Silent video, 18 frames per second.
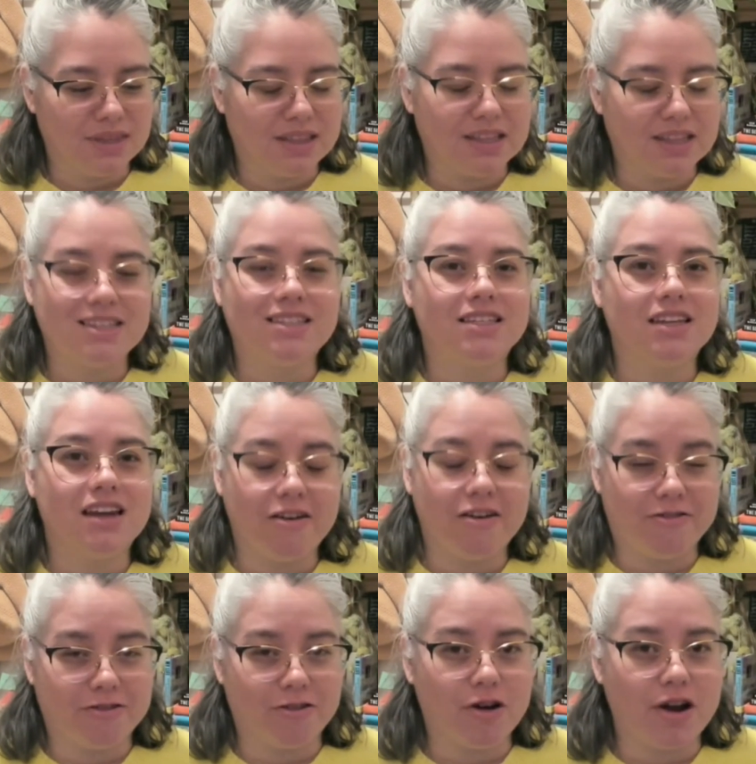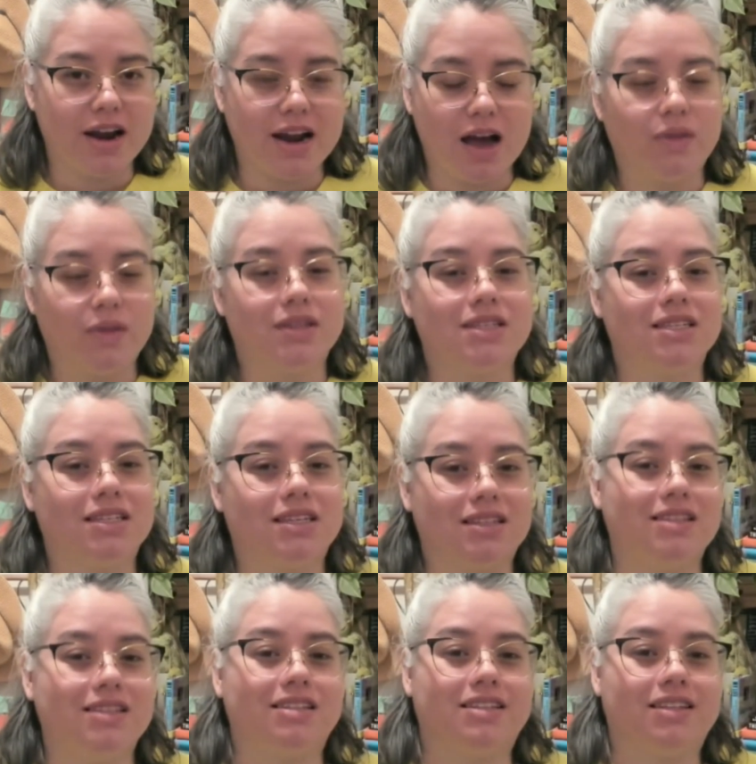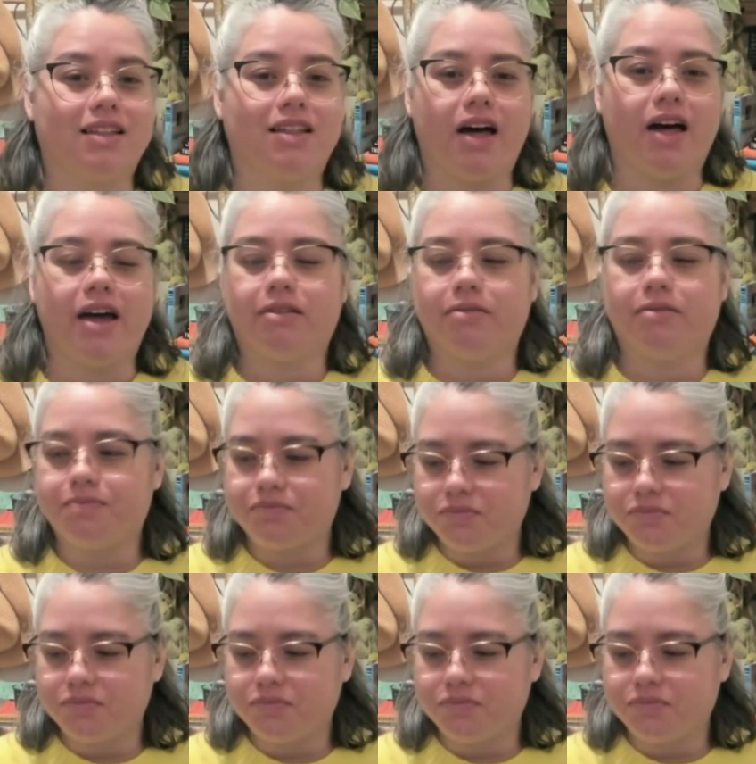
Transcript: This is enough for right now. This is a lot.